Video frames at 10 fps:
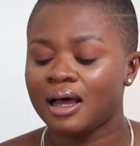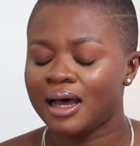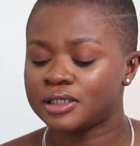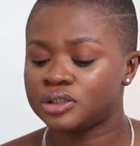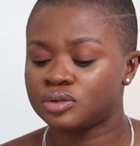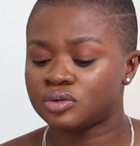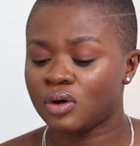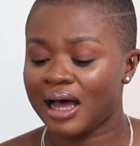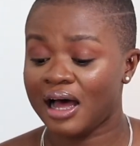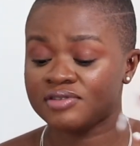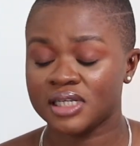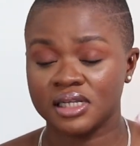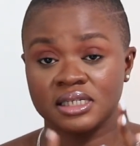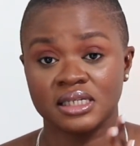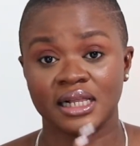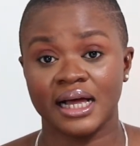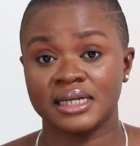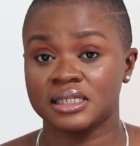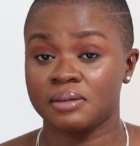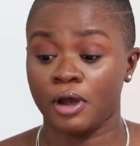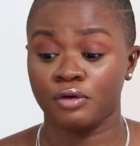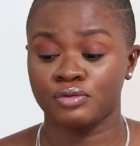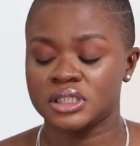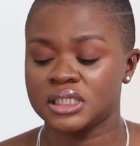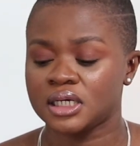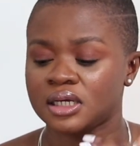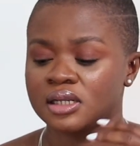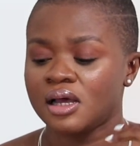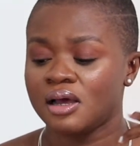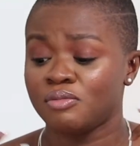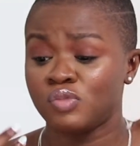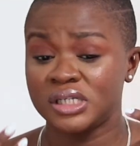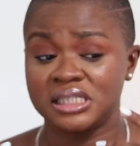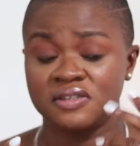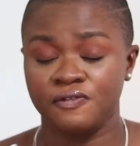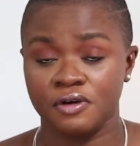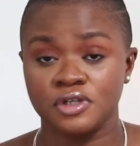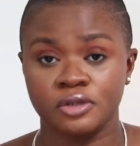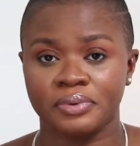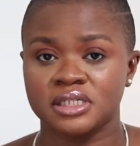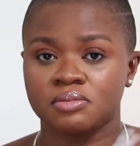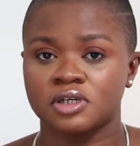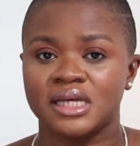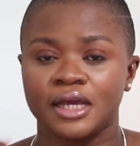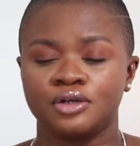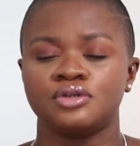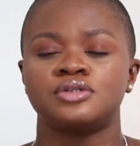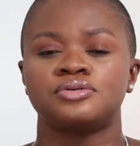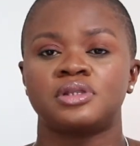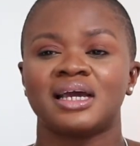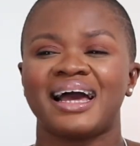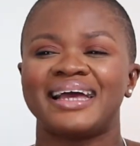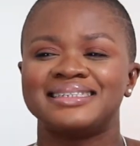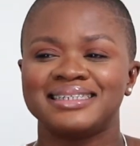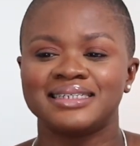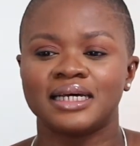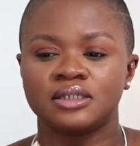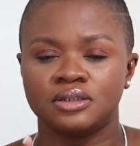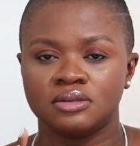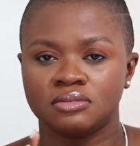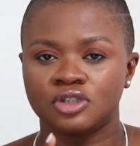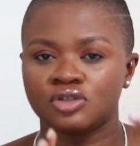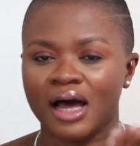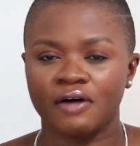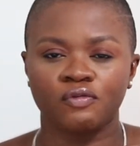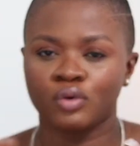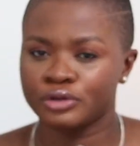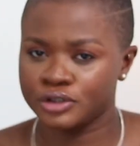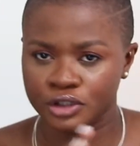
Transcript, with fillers: I do not have salicylic acid in my routine, which is very surprising because I used to think I needed to have one or the